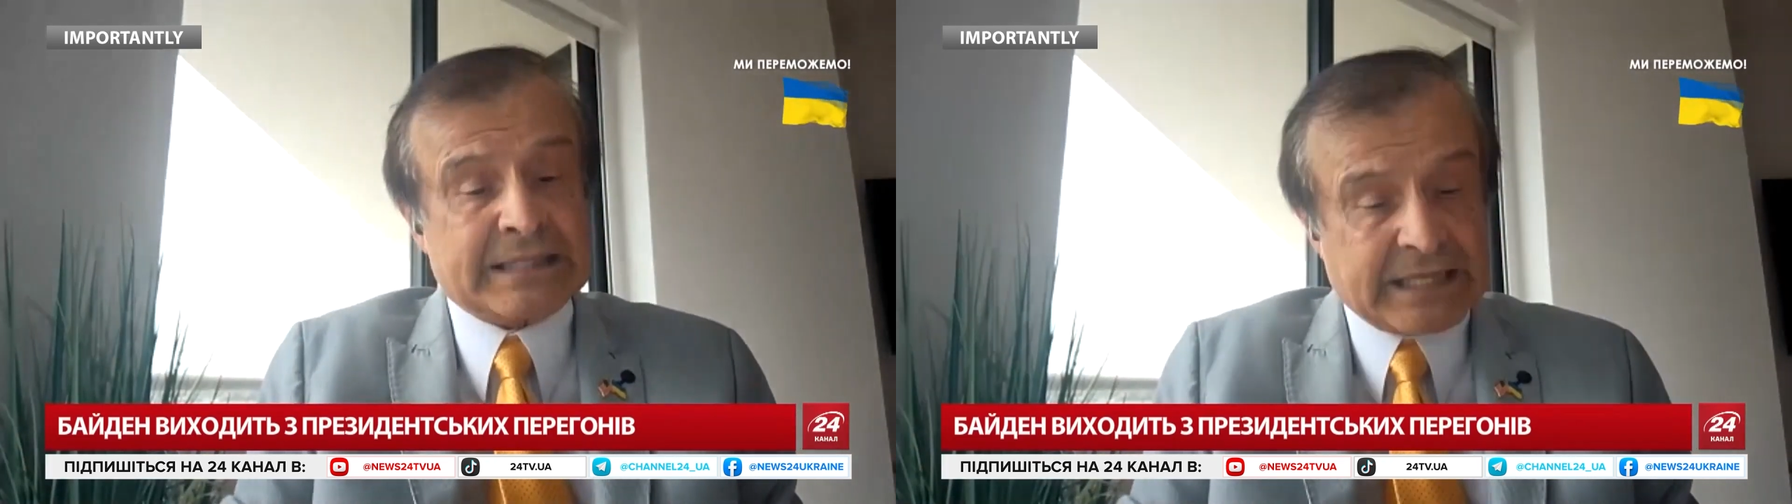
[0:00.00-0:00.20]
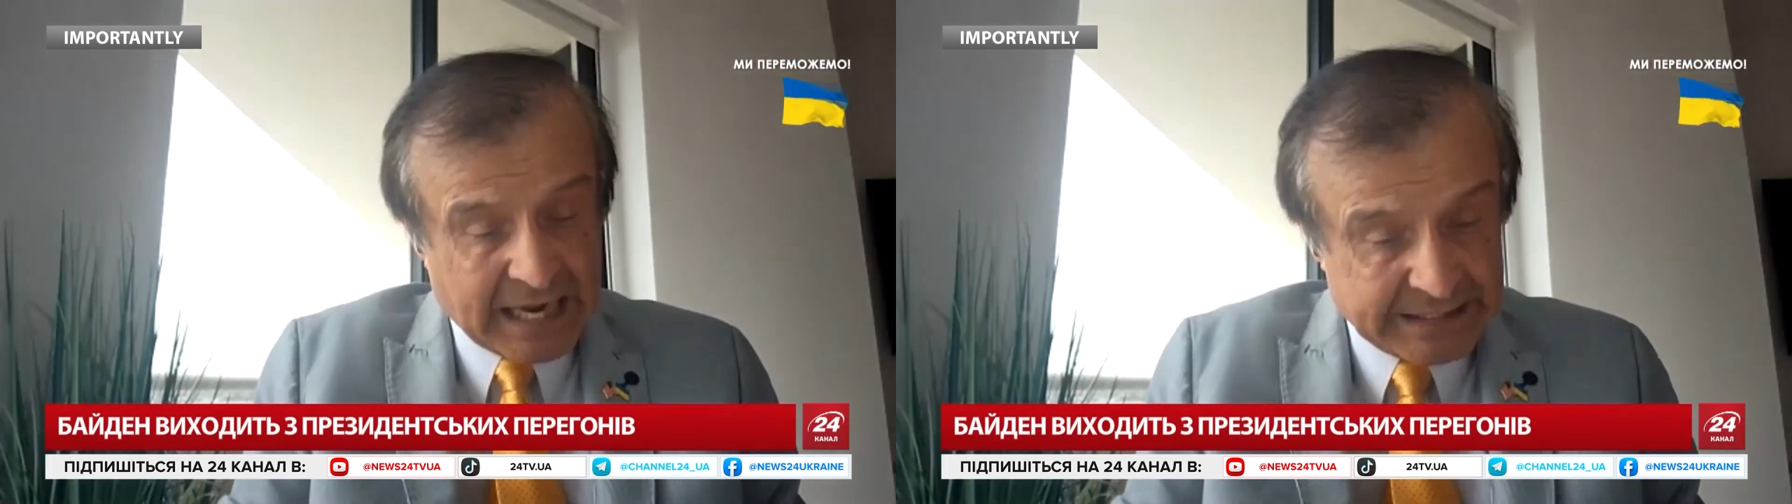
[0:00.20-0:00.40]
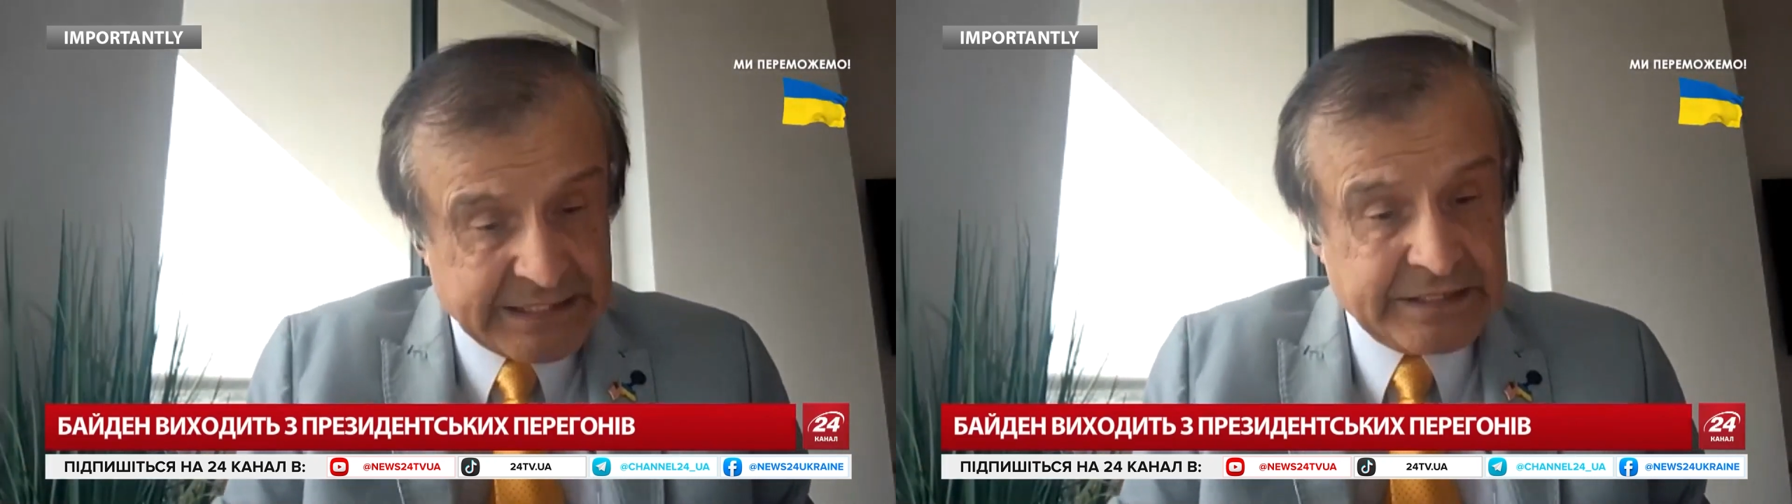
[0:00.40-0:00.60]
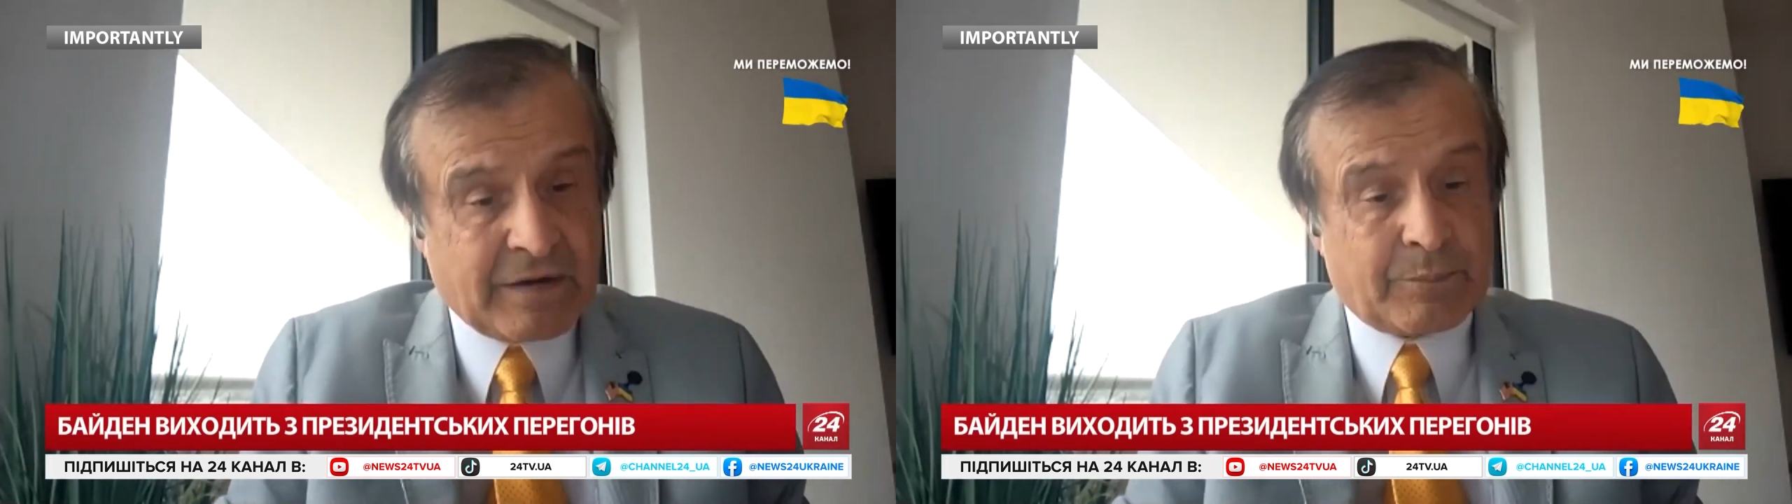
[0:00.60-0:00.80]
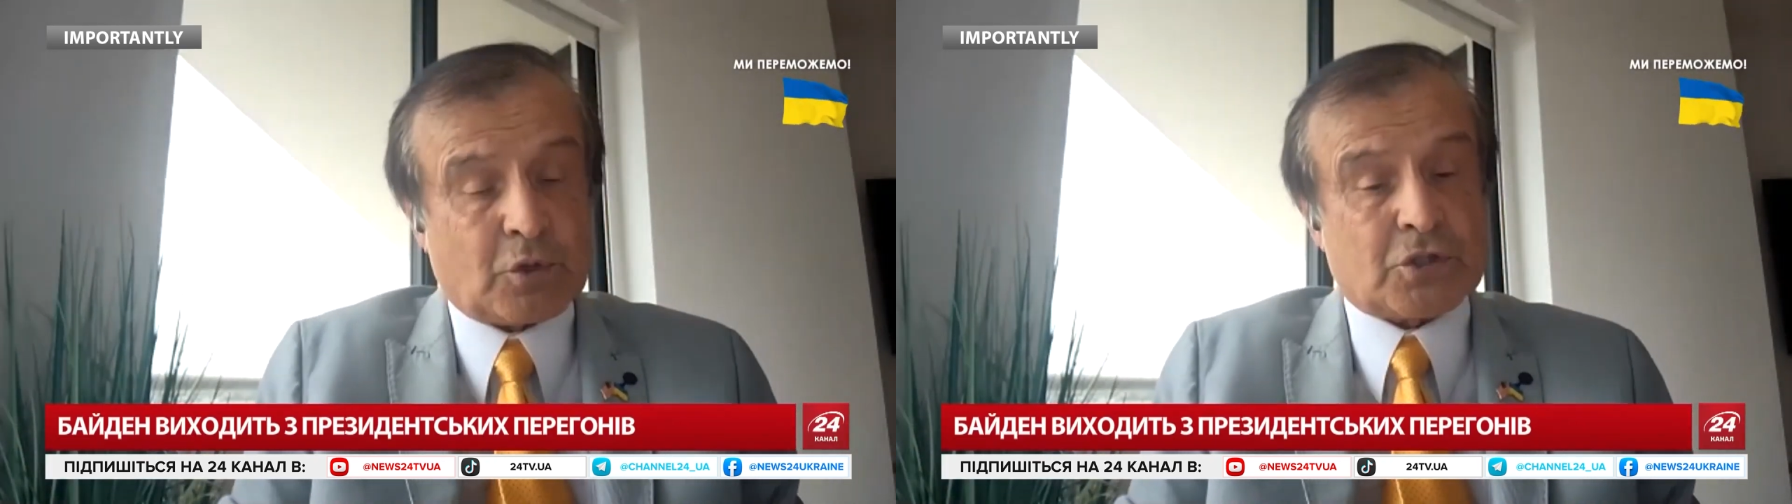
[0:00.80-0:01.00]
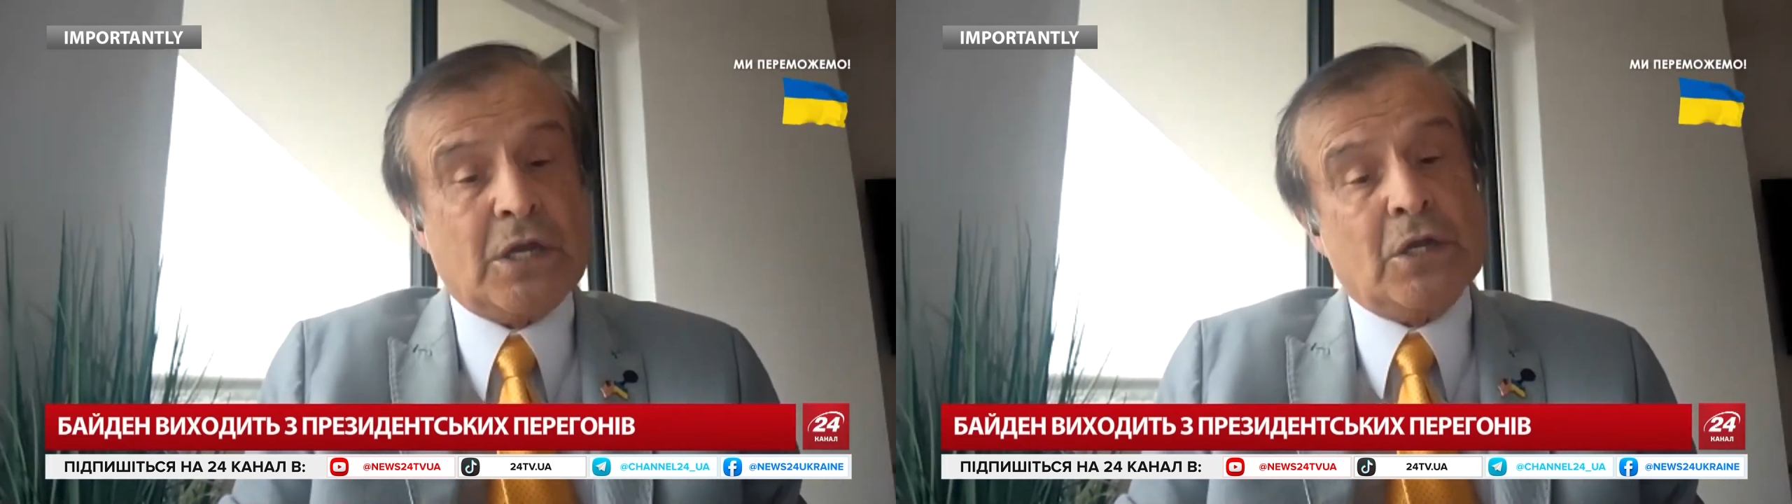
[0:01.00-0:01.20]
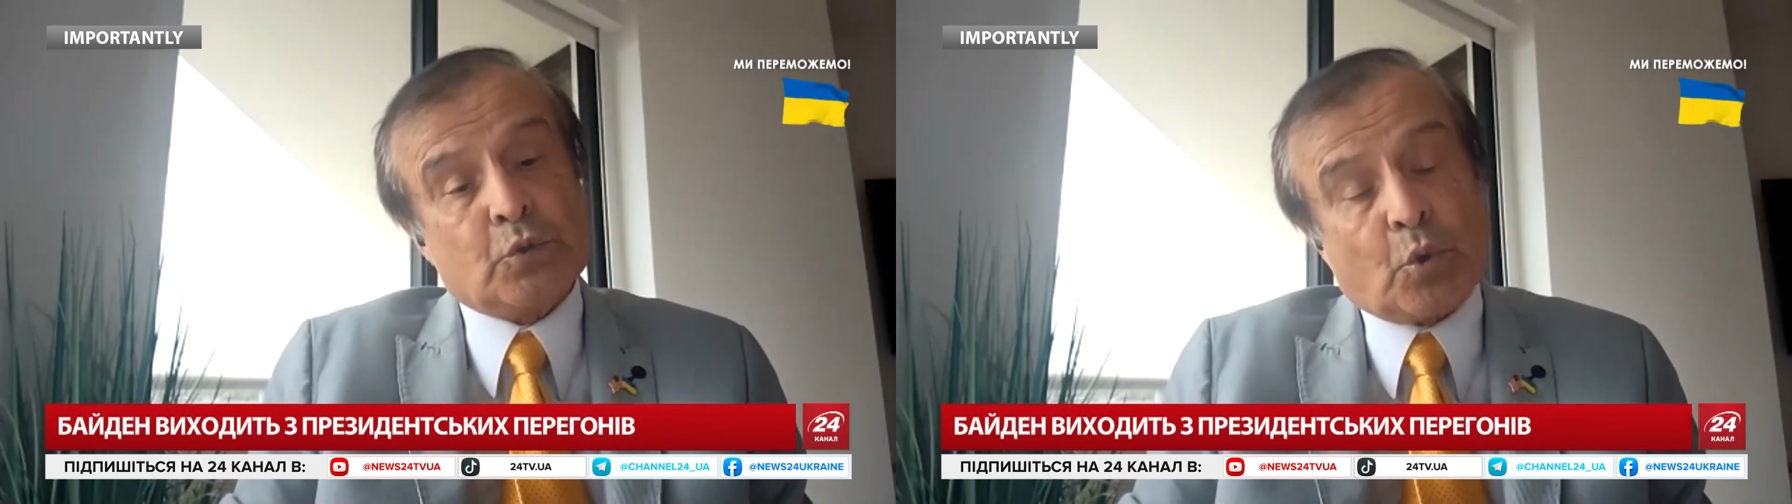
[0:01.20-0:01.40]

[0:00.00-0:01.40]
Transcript: This is one question.